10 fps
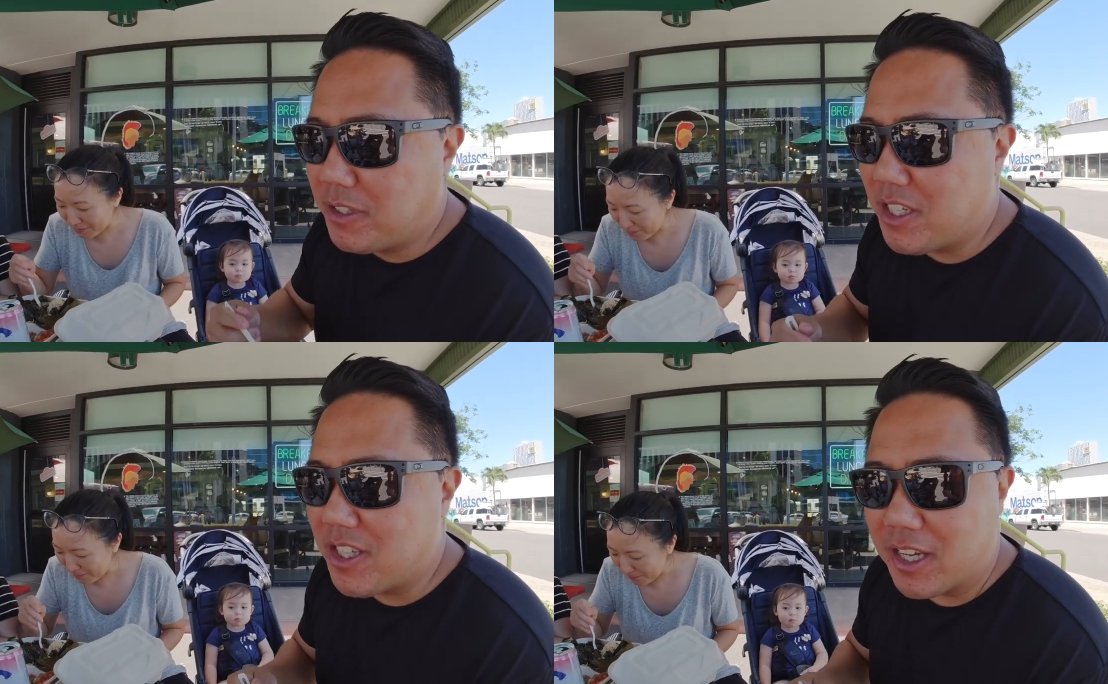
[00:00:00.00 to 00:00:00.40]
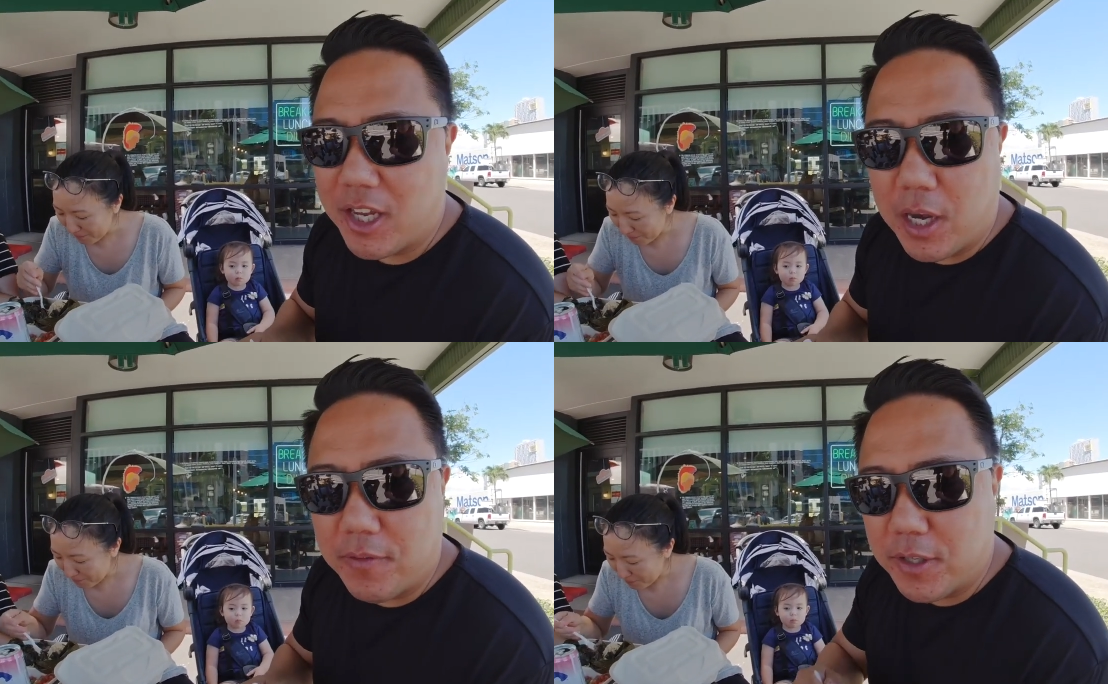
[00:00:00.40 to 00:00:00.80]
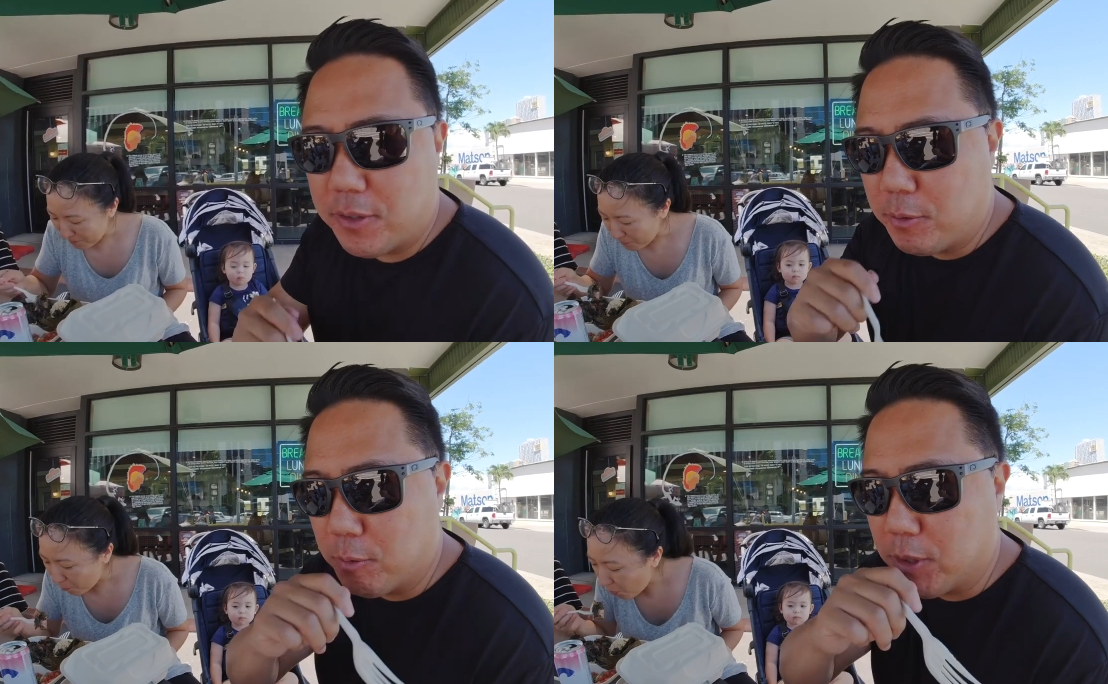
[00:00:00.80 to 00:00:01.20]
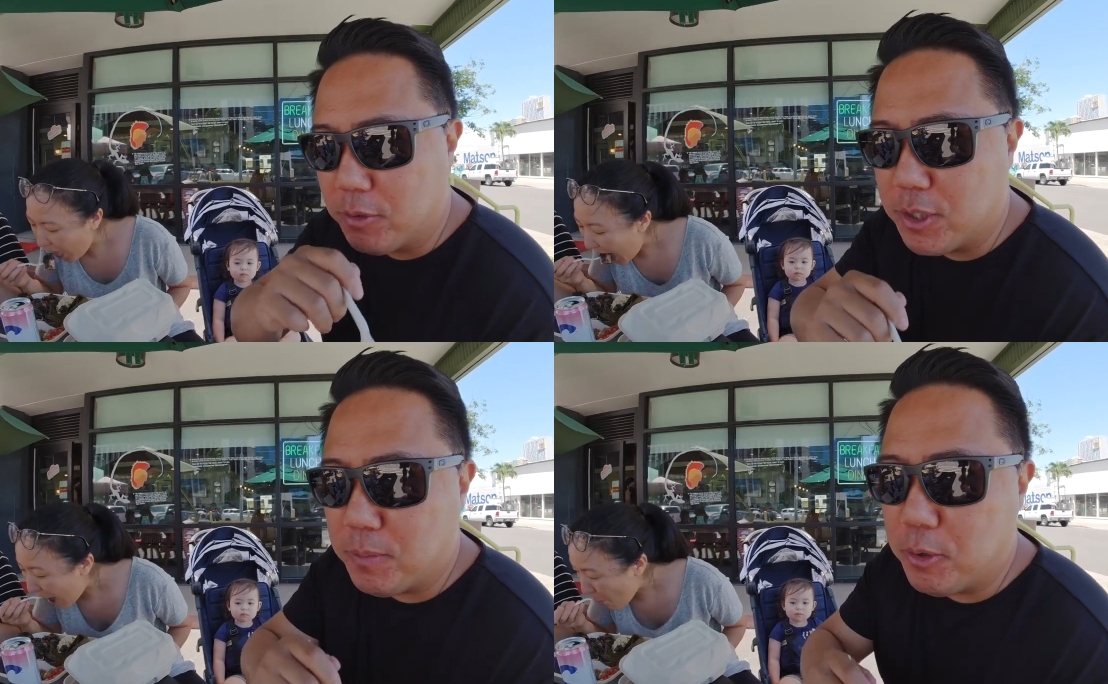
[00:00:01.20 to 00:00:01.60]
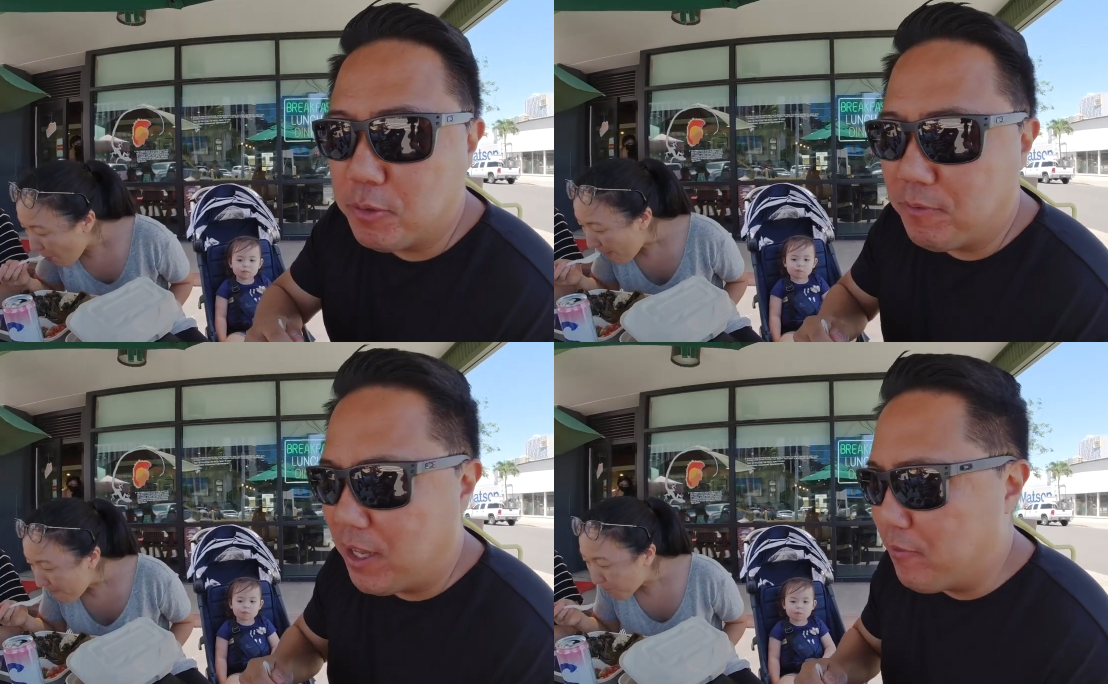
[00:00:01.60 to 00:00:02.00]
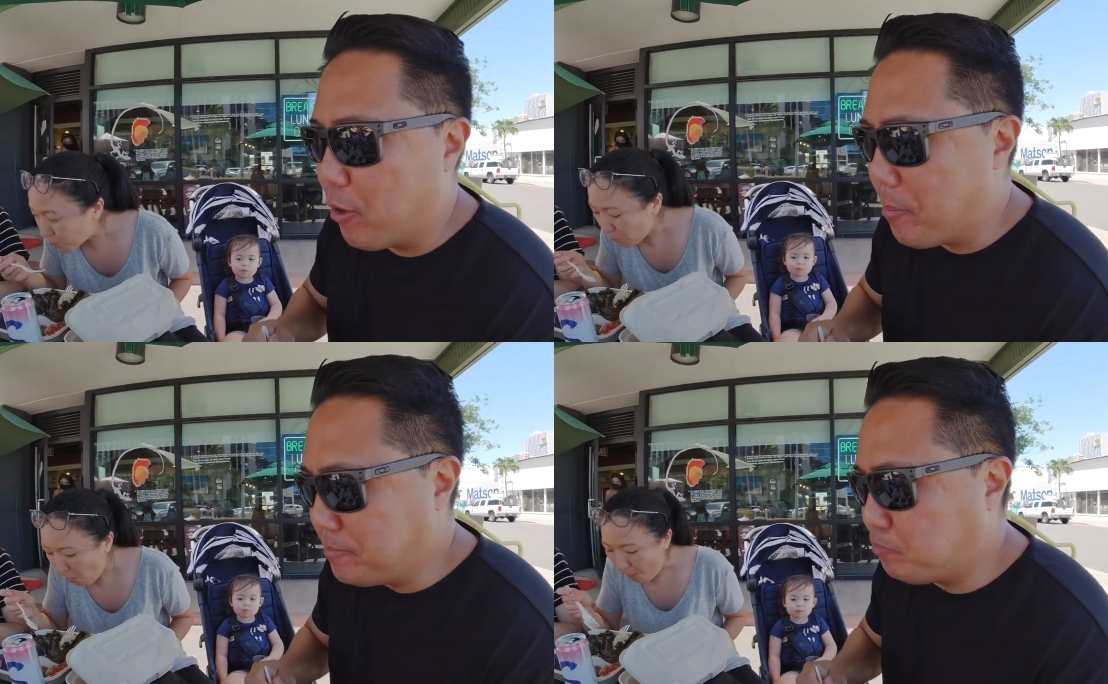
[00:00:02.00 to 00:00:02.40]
Speaker 1: Tastes like kiawe grilled smoked flavor